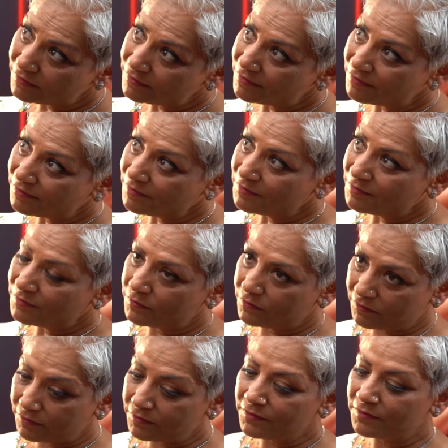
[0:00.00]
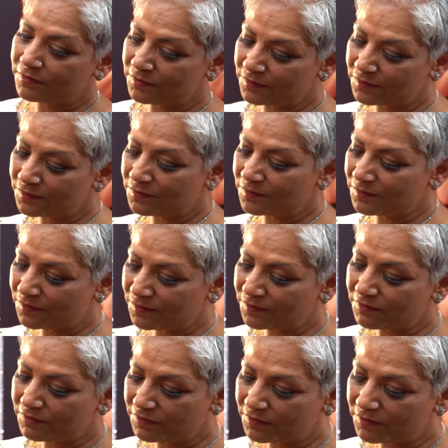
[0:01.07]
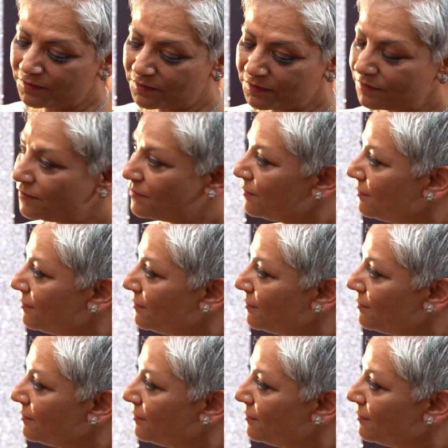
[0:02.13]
The person shown says nothing.